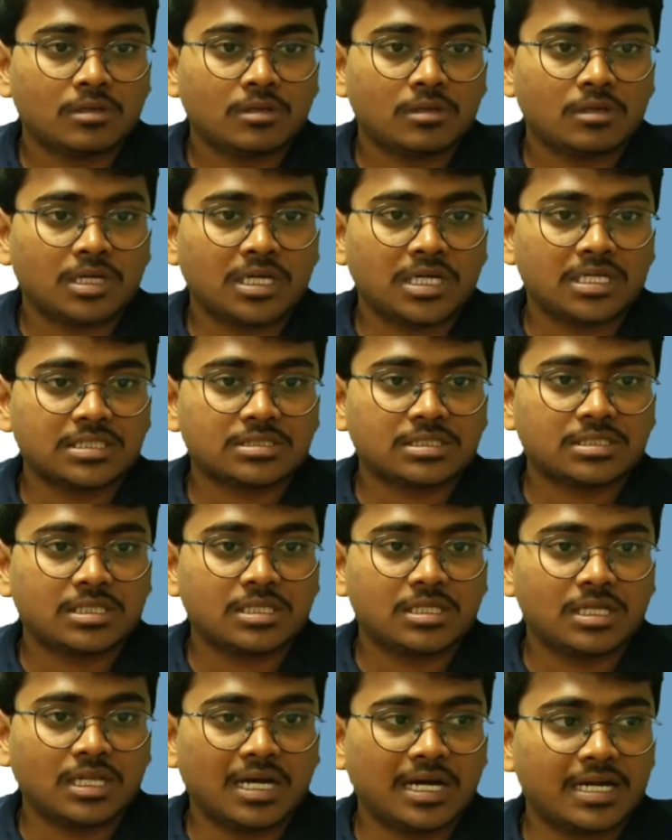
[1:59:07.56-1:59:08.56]
asked in
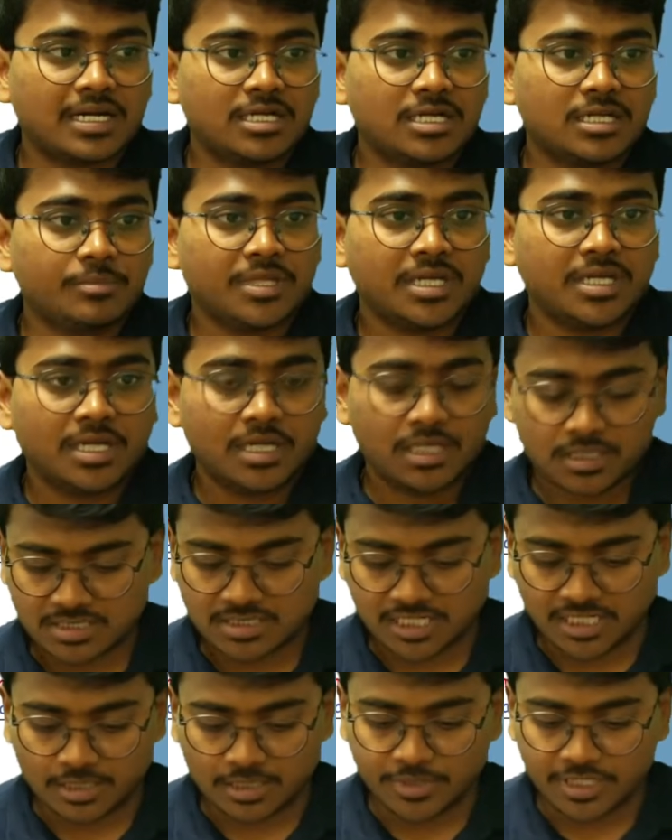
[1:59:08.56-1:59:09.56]
RTP and a
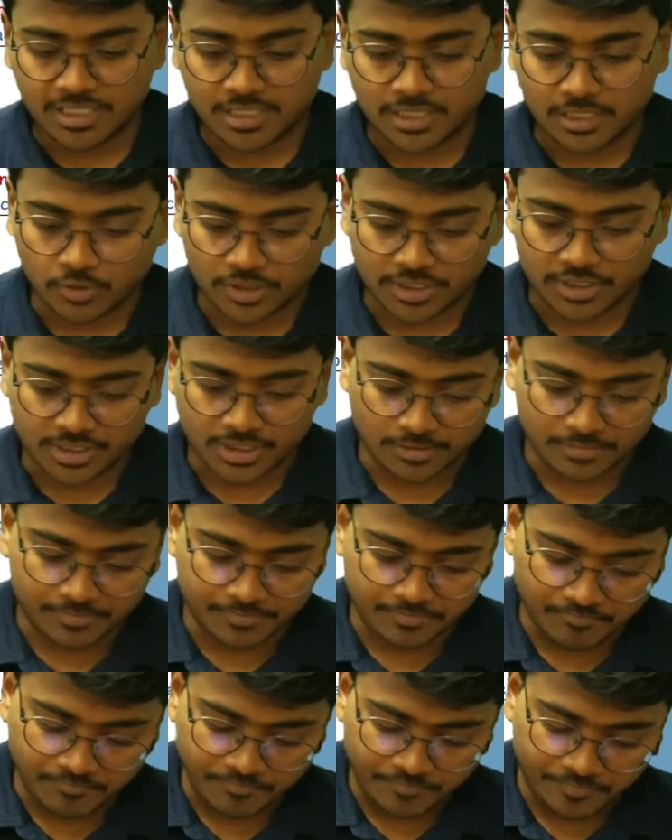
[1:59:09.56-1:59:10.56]
study material question.
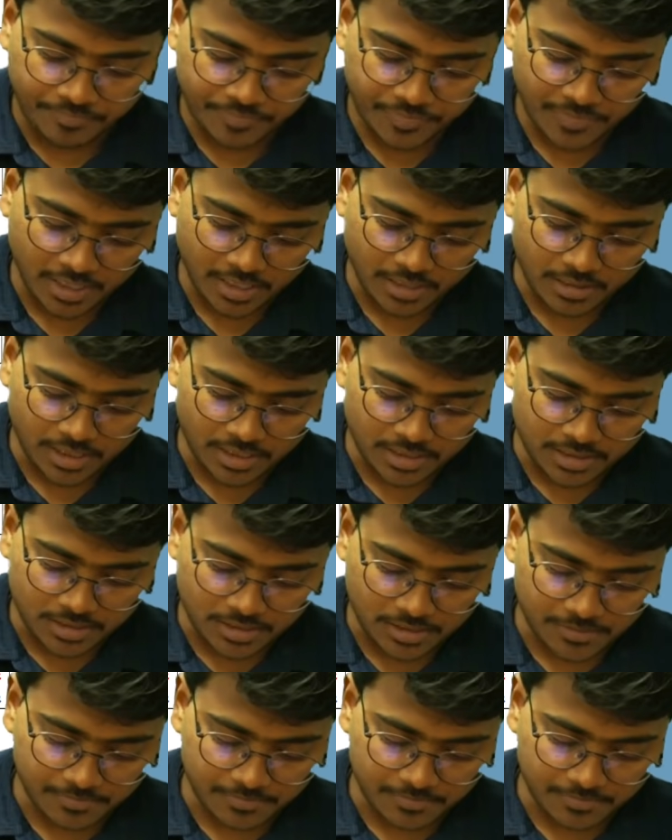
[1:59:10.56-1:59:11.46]
Let's see.